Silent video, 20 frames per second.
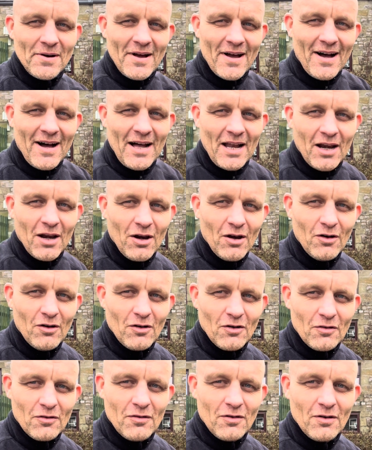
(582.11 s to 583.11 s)
I
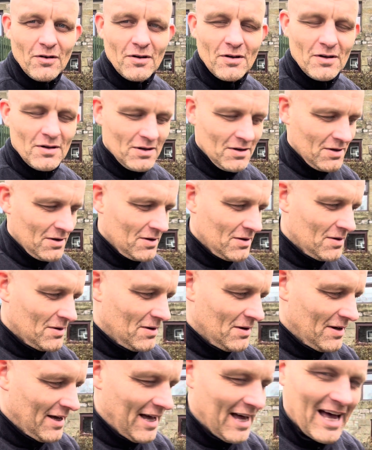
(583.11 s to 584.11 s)
love
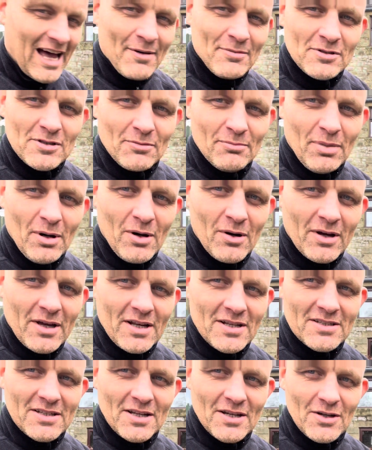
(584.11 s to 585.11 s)
Amazon
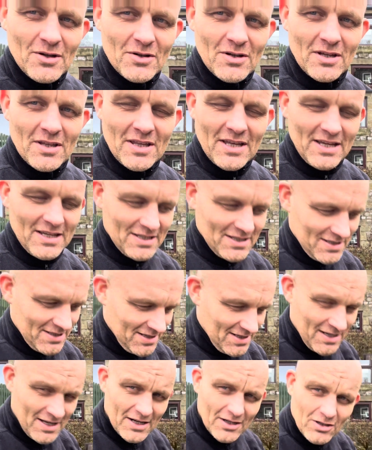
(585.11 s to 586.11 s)
bargains, and look at this,
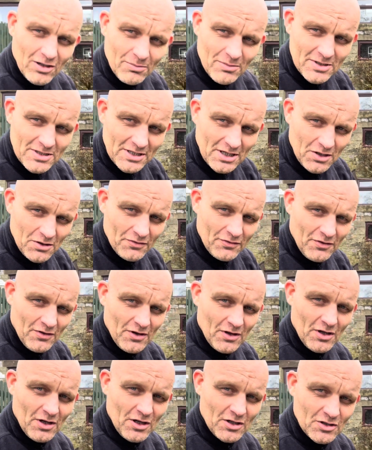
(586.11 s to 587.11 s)
I've got myself
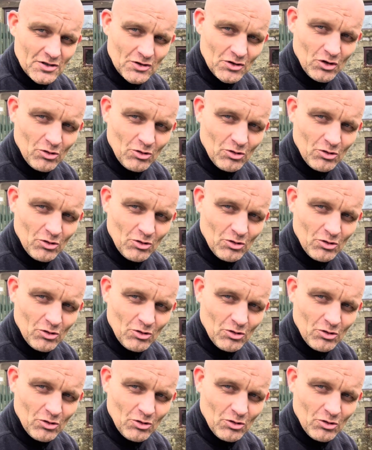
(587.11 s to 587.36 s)
a saw